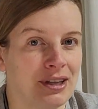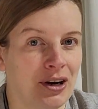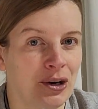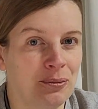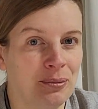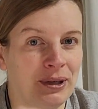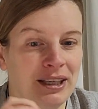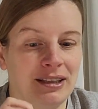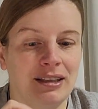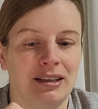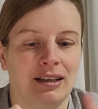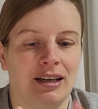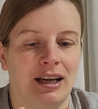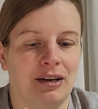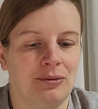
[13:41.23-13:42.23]
open
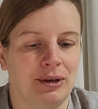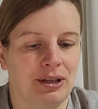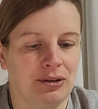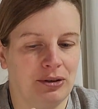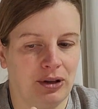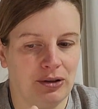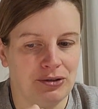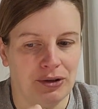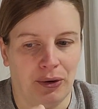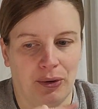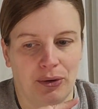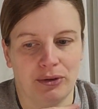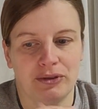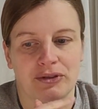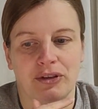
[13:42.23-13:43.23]
and when you close the
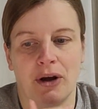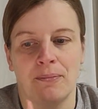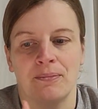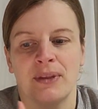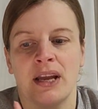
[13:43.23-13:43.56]
hole. So,